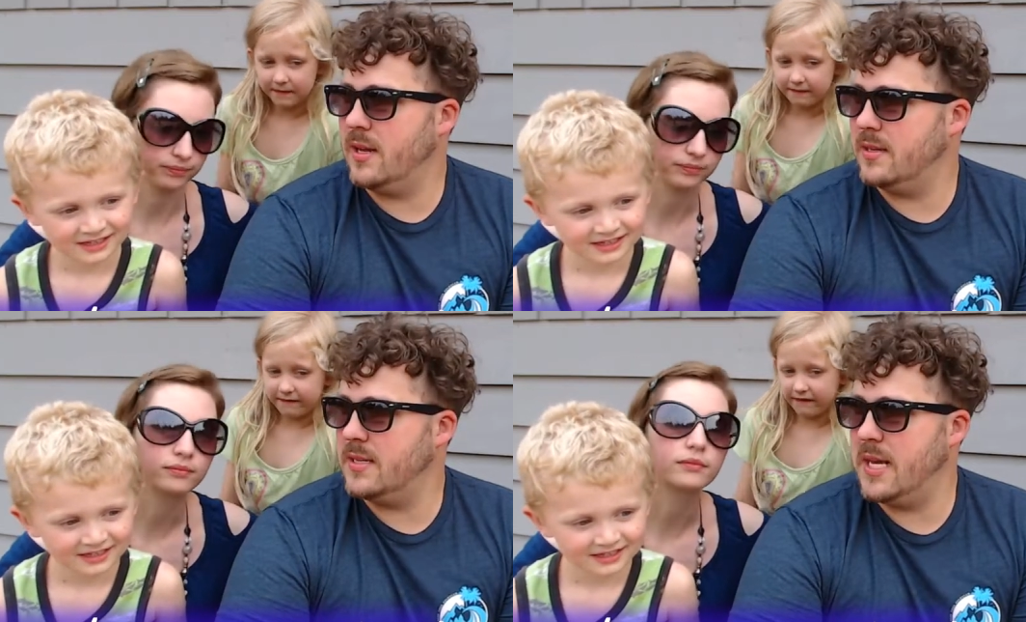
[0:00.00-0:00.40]

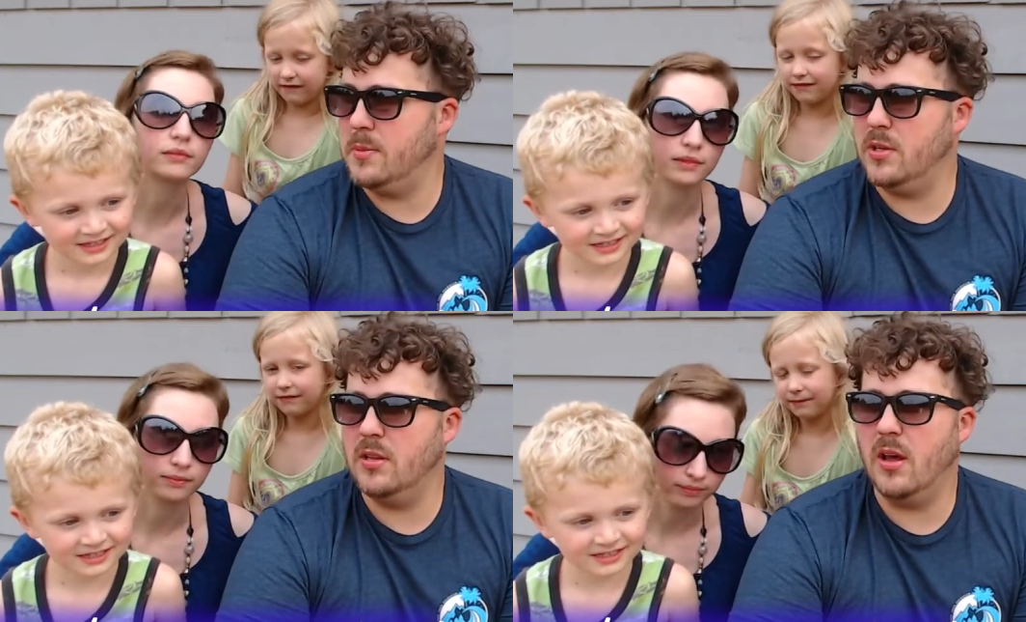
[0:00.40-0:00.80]
Speaker 1: of
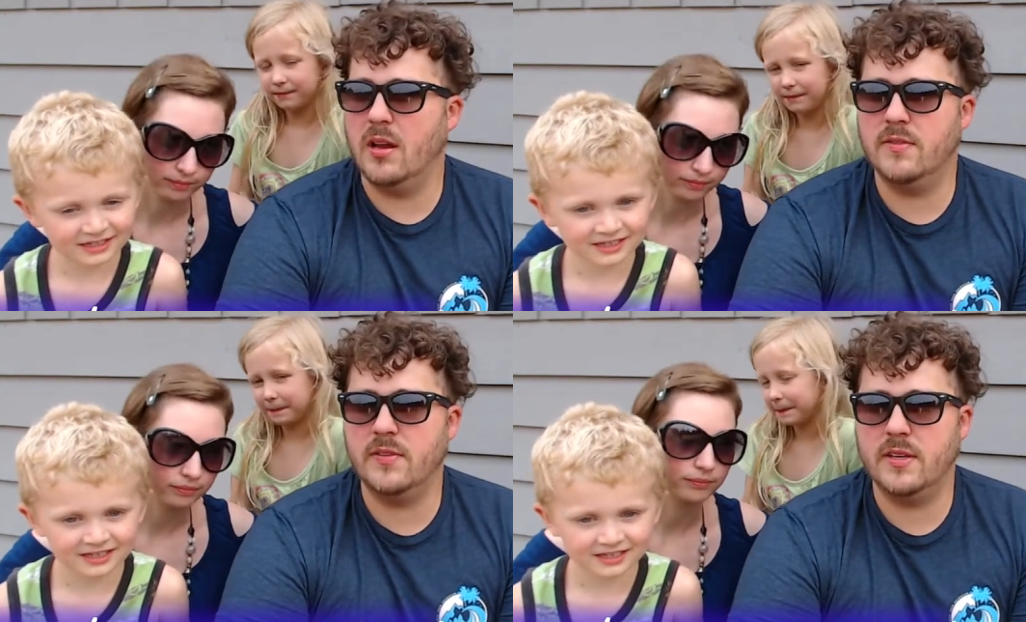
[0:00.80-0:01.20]
table a lot
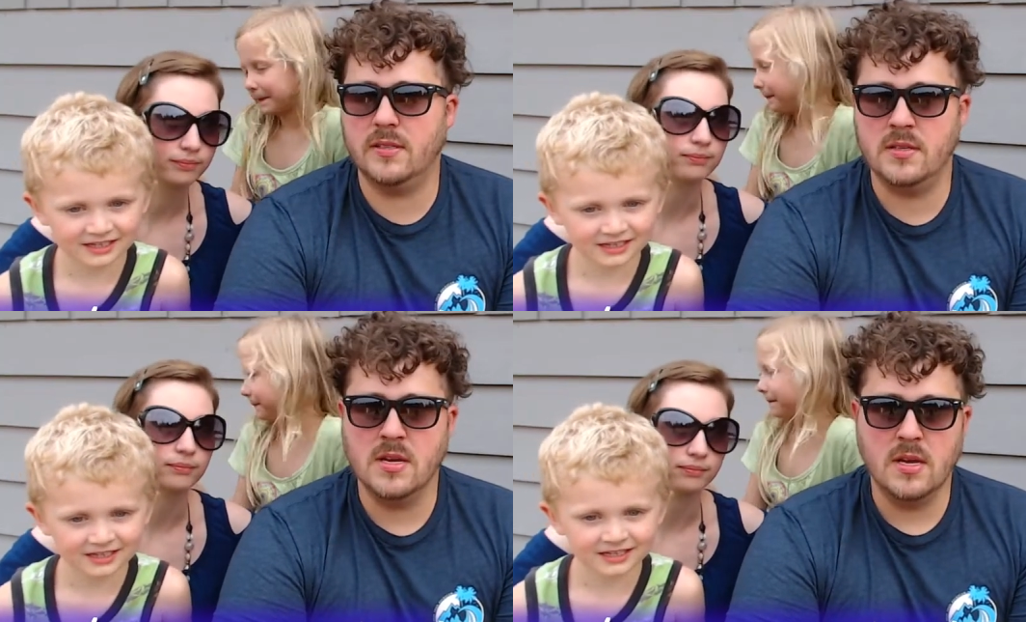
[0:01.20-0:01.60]
of this.
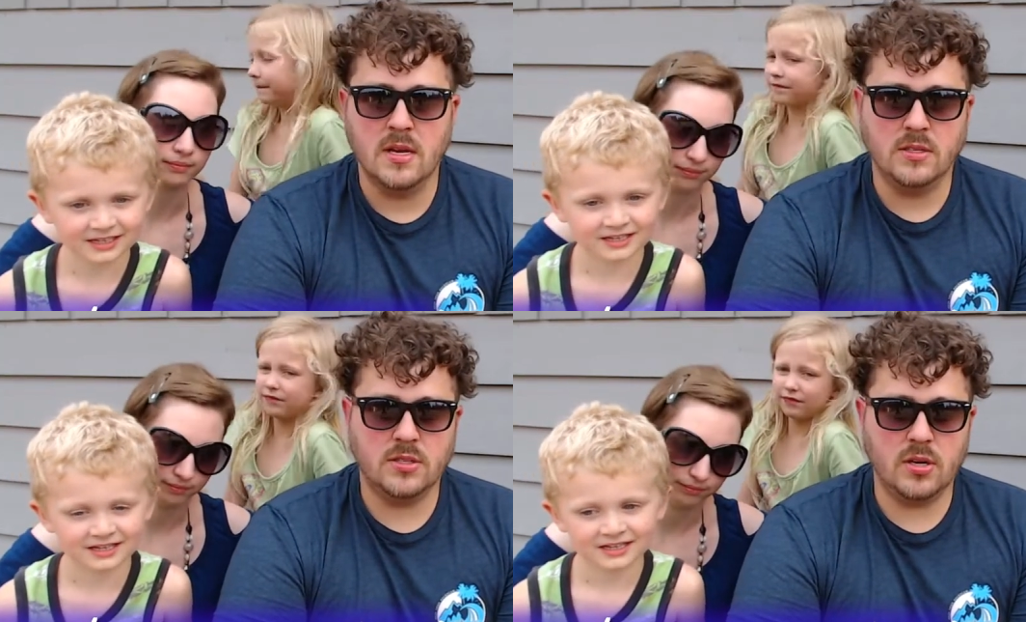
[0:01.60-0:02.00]

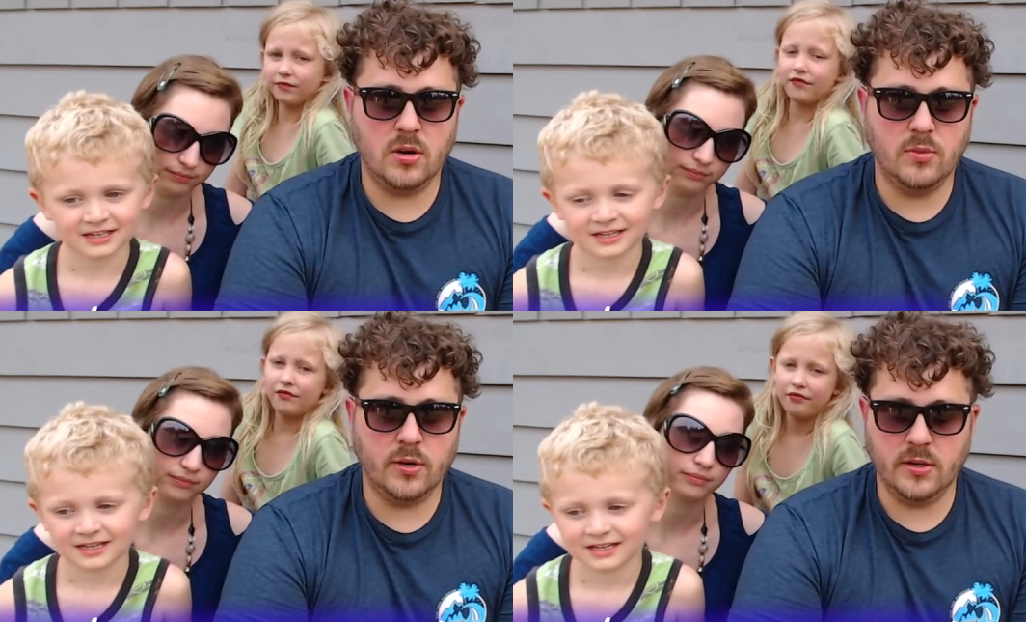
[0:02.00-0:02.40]
So
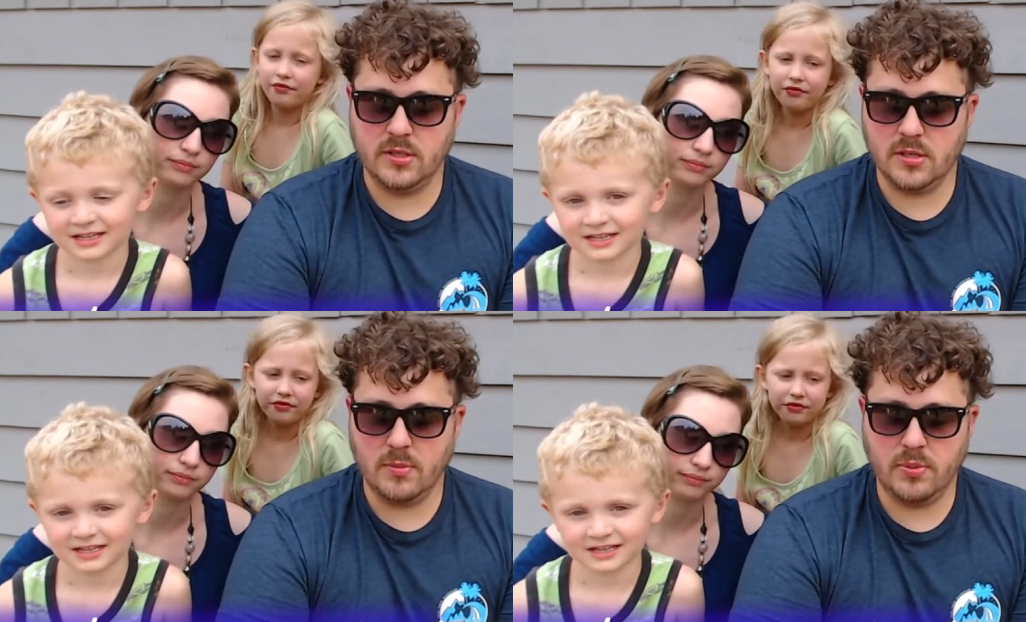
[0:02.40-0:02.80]
we're gonna
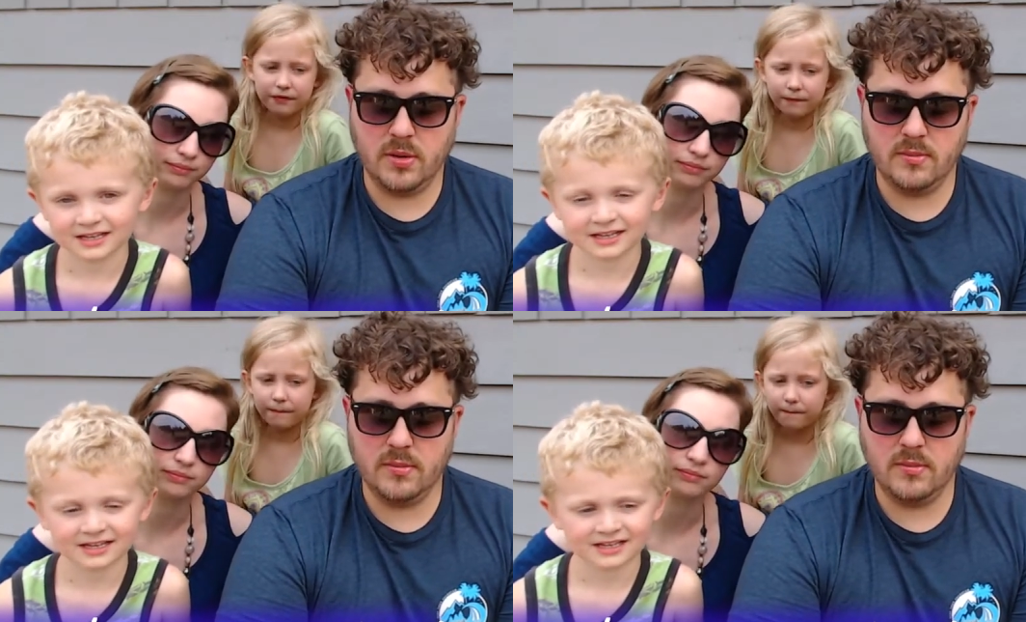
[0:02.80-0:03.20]
start
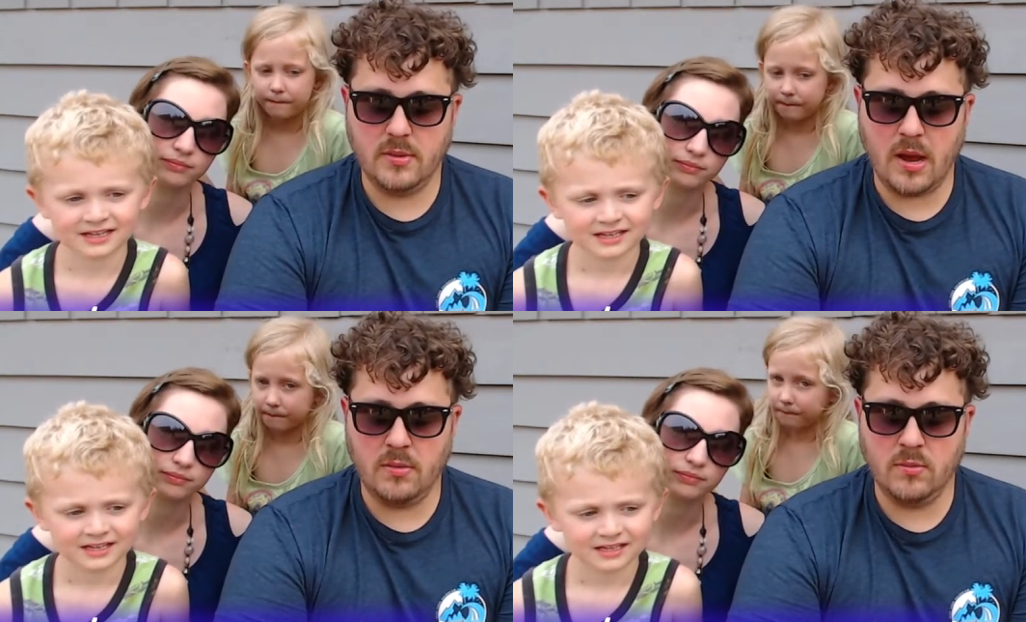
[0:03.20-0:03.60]
putting
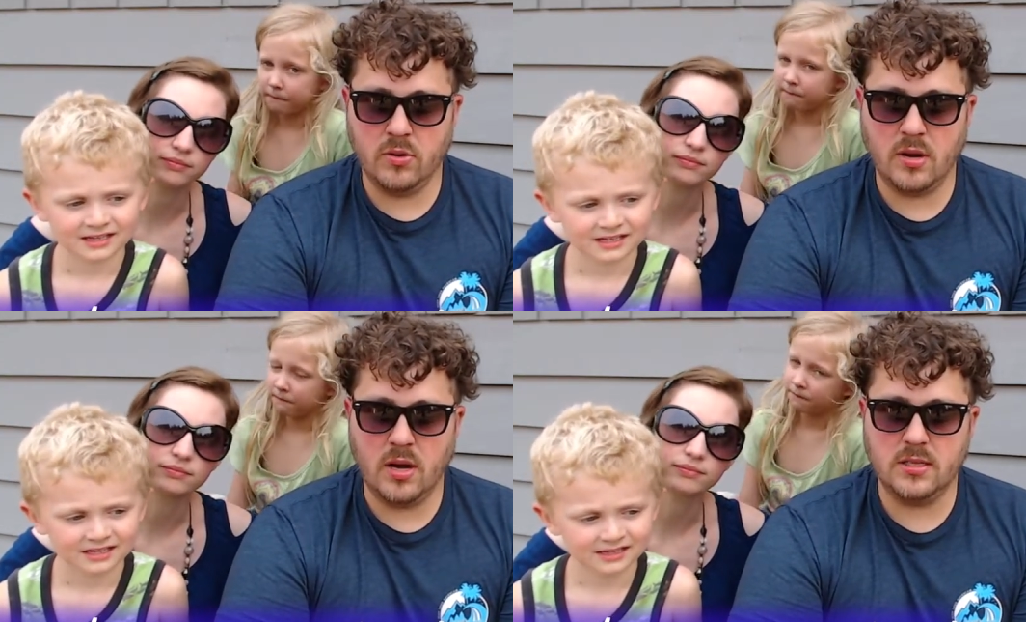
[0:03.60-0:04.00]
out more
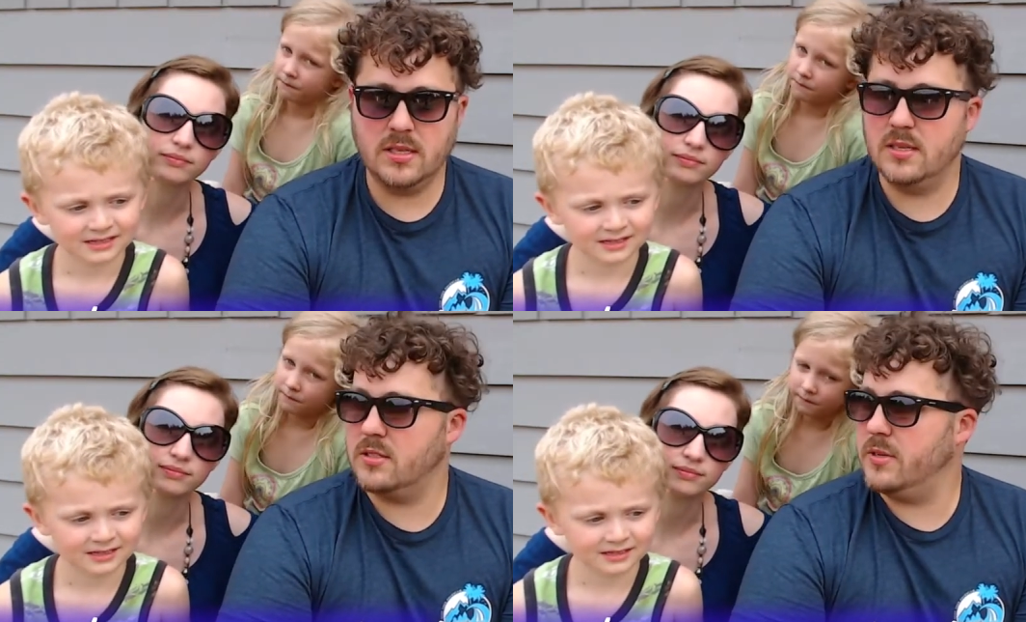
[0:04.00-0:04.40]

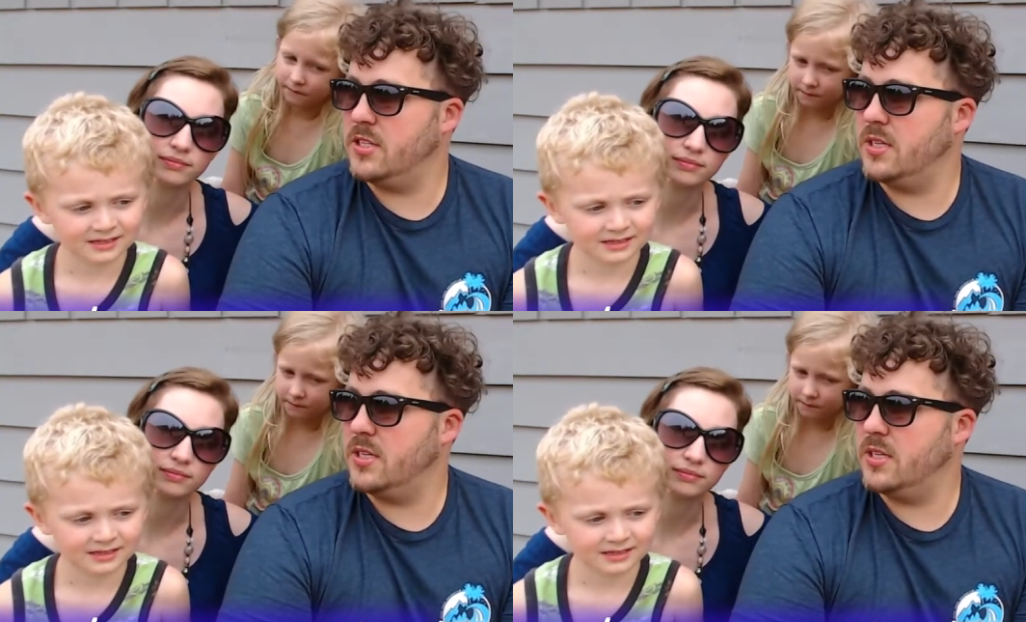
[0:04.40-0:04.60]
content, especially